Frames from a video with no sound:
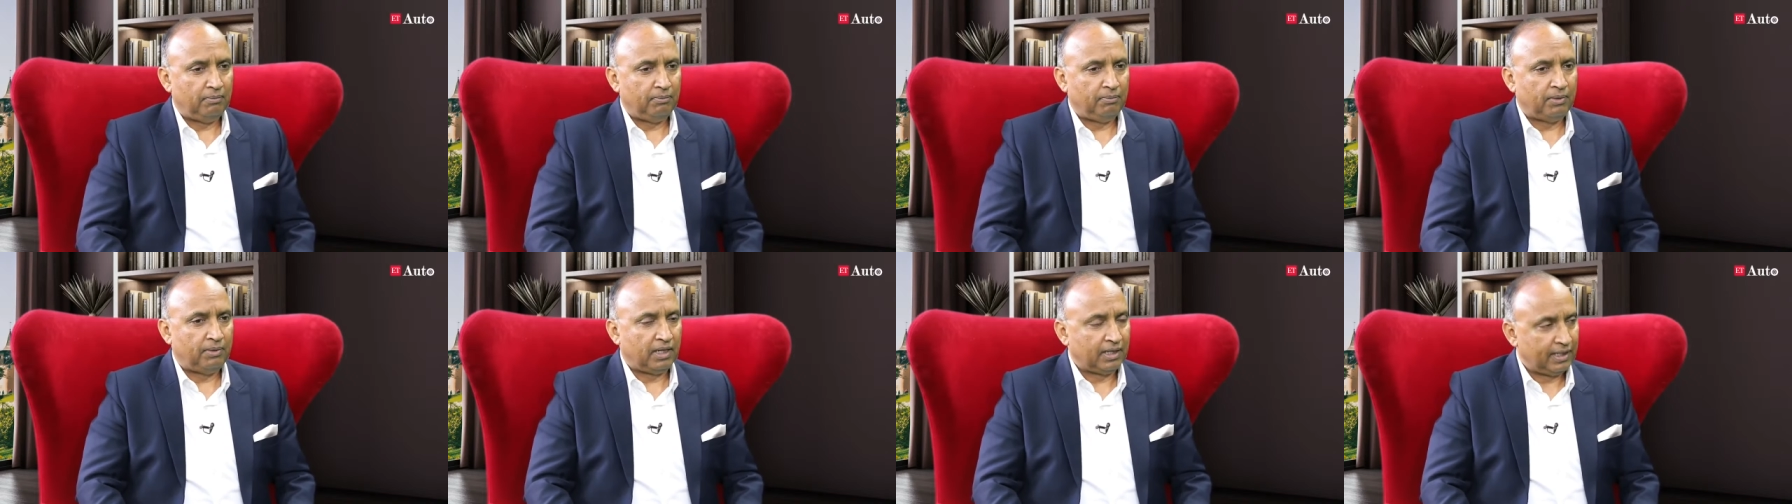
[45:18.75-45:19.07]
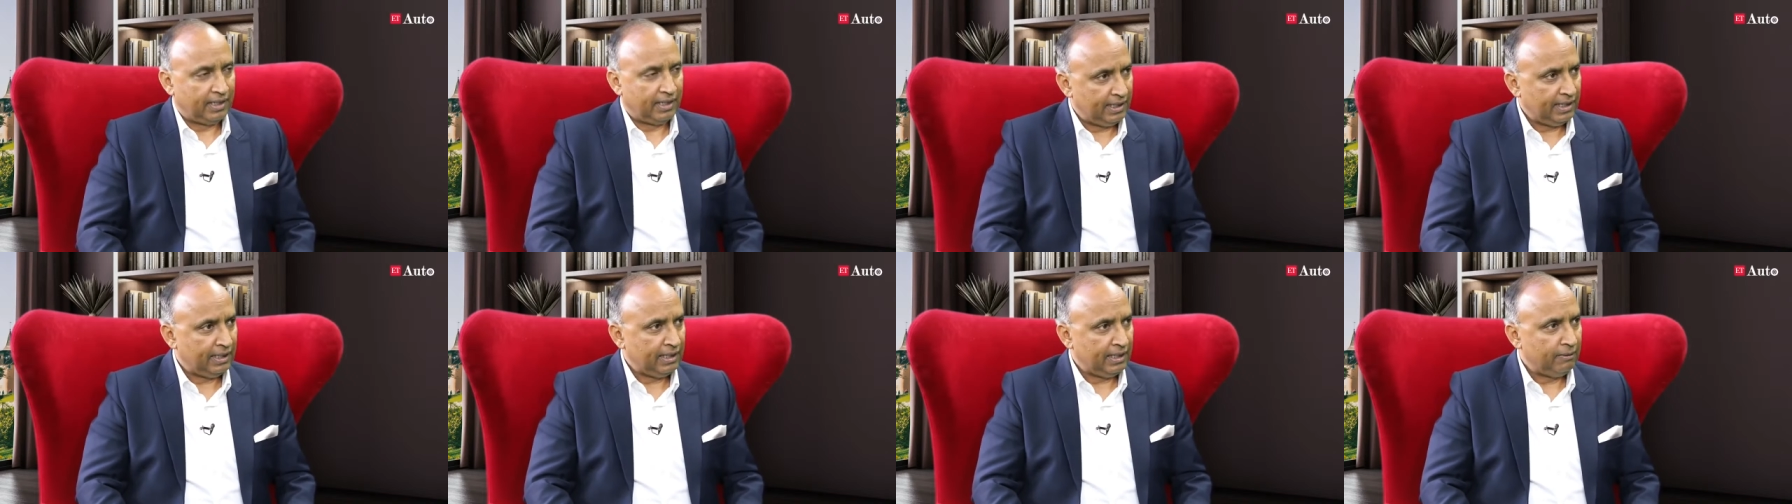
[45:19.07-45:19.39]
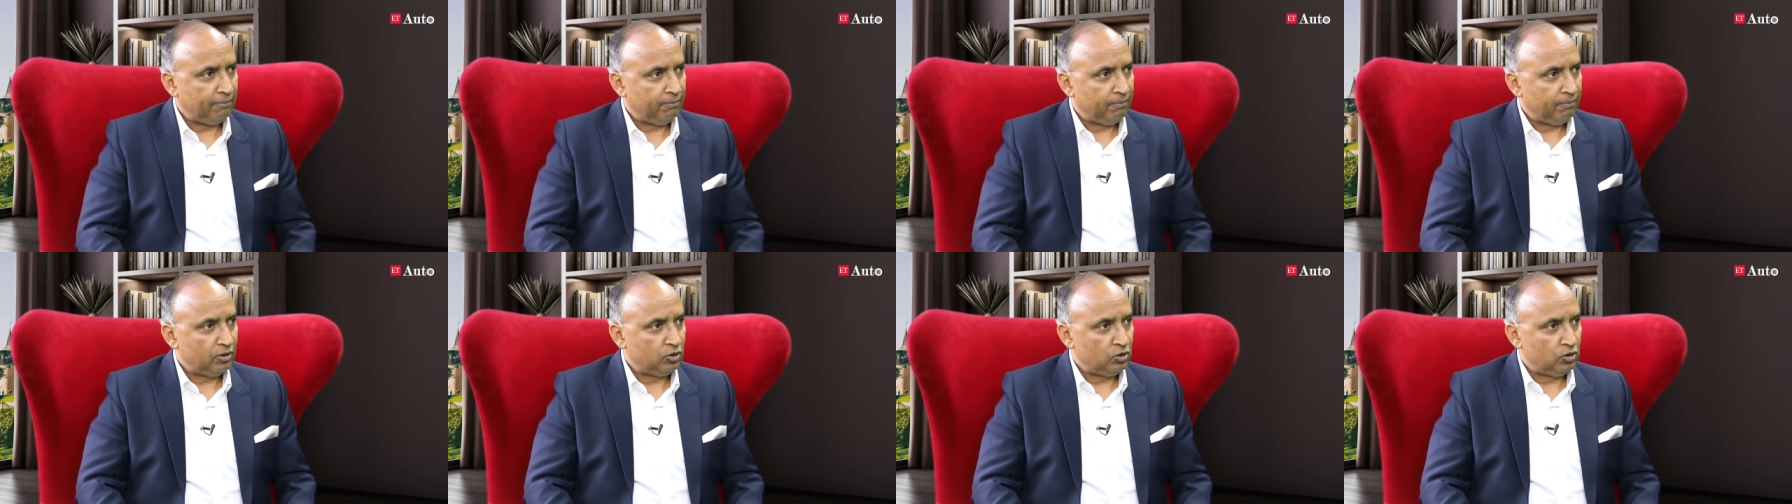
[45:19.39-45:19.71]
marketing
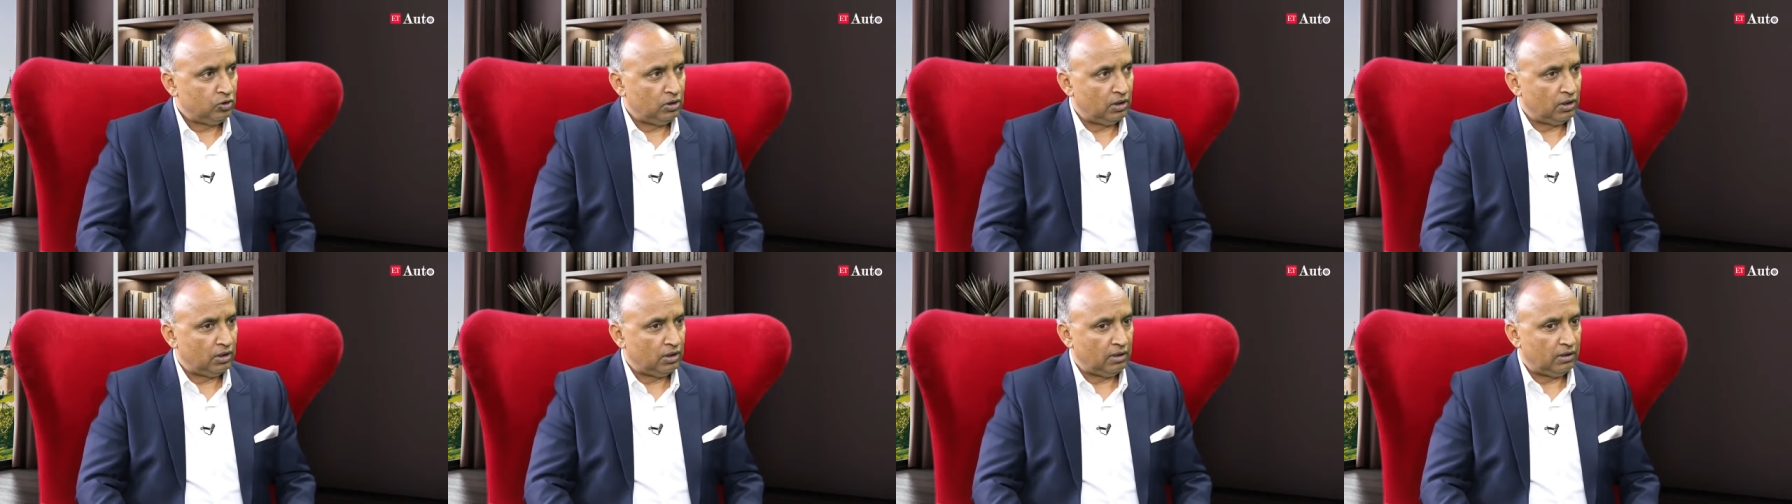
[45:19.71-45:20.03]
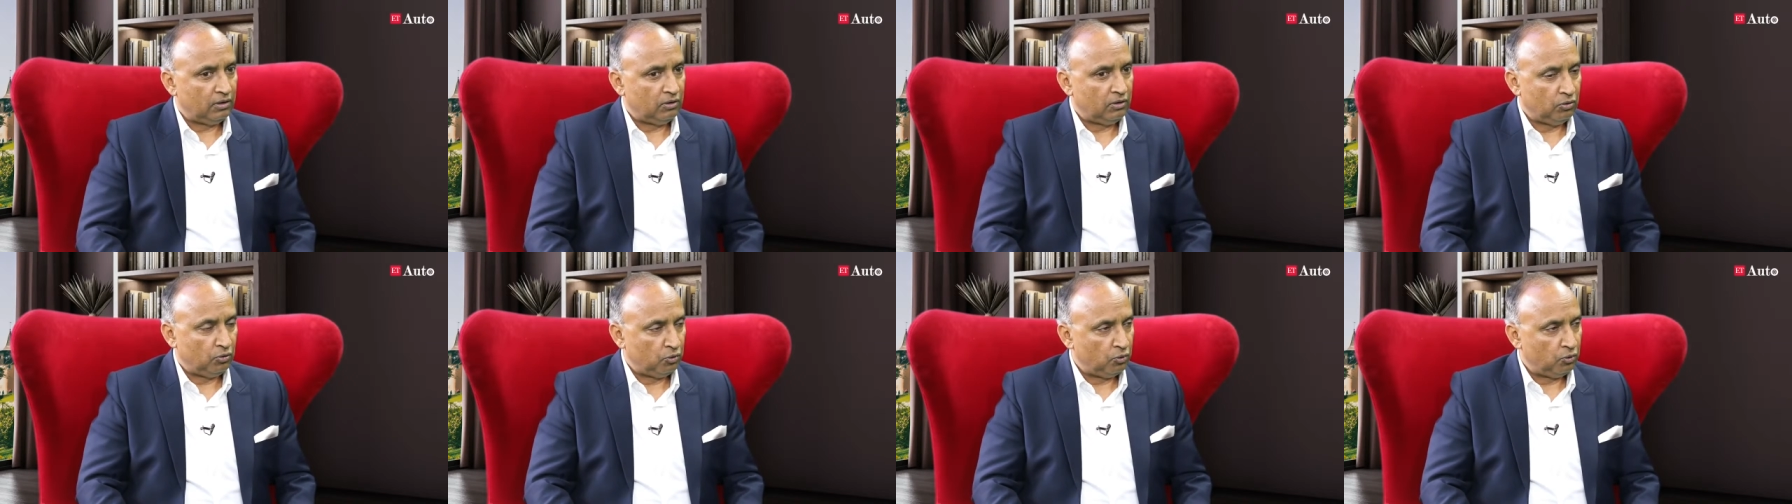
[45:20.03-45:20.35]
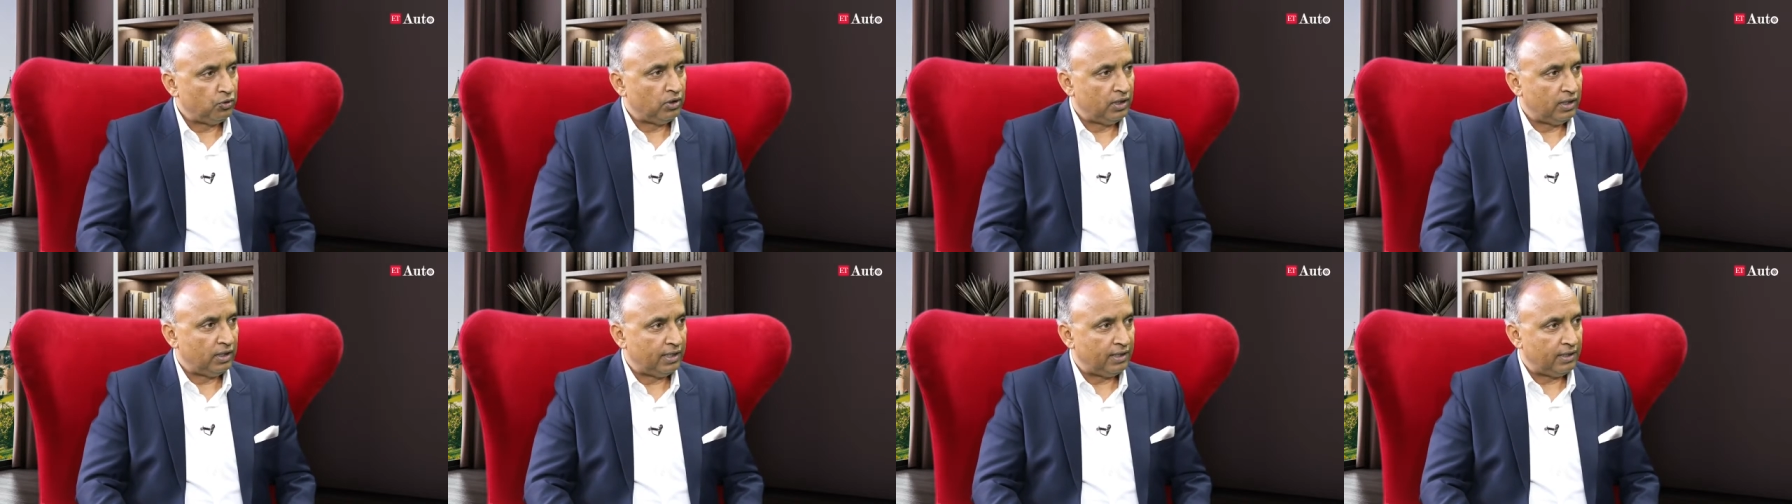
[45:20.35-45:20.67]
to
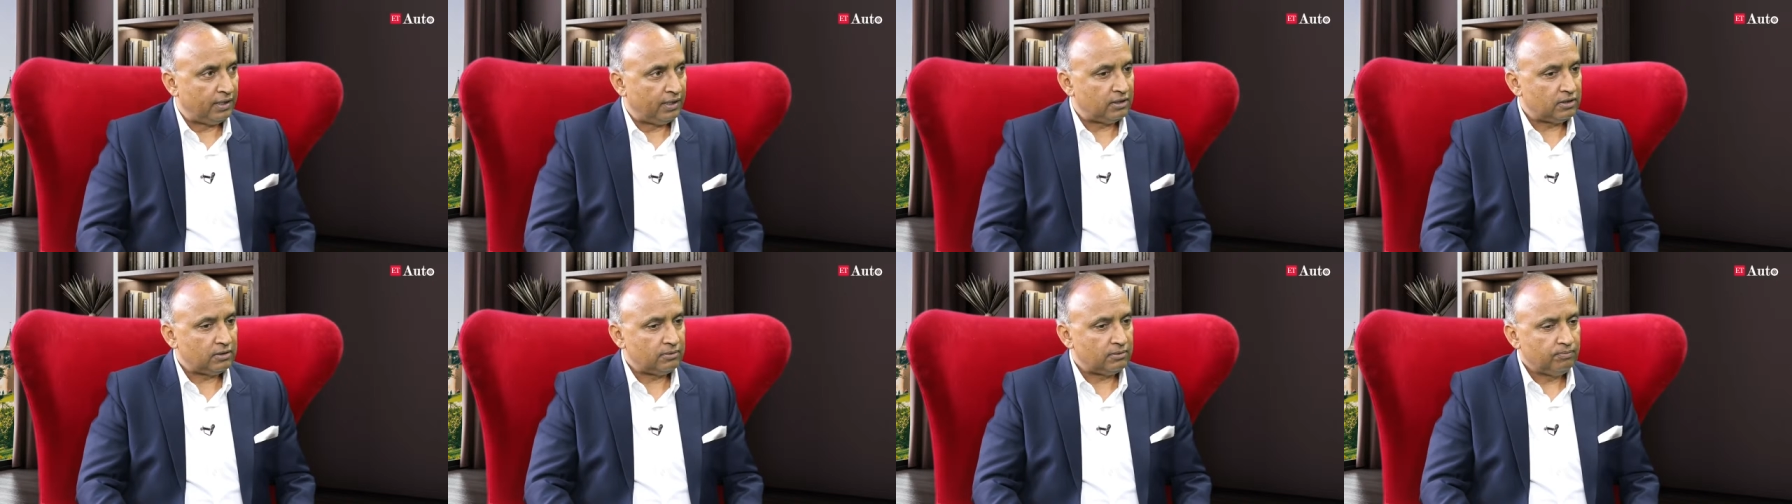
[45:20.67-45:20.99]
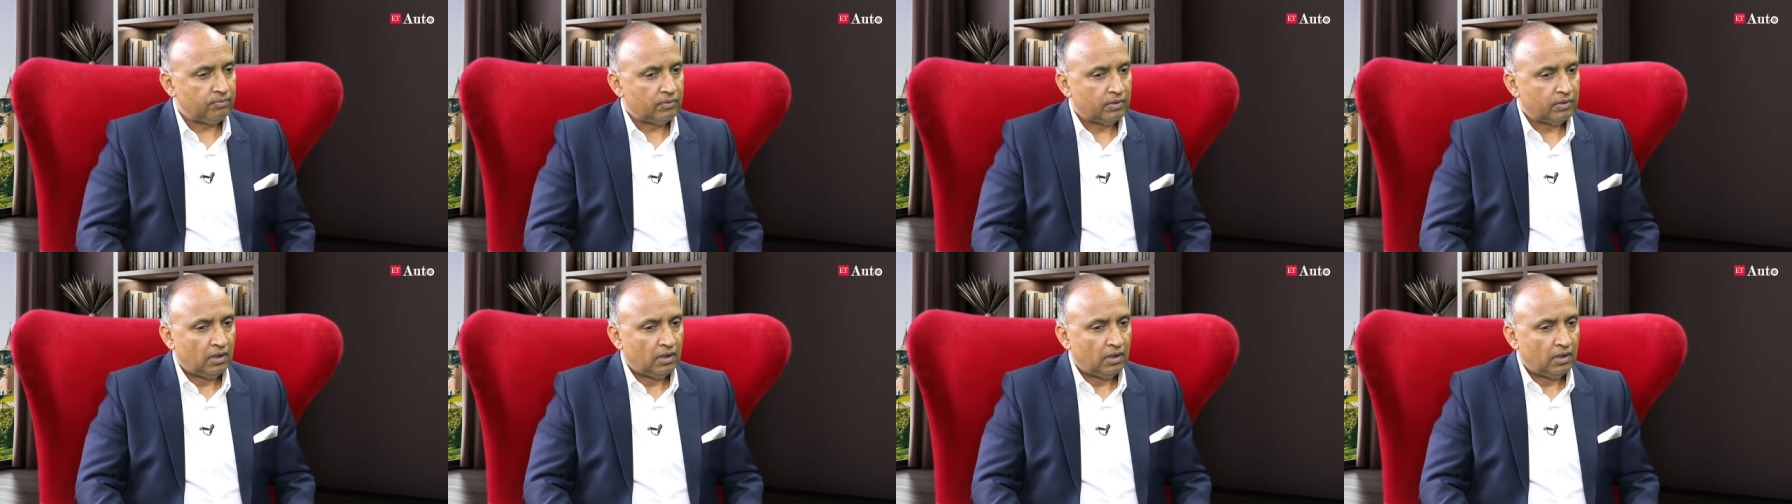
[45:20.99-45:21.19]
rural areas.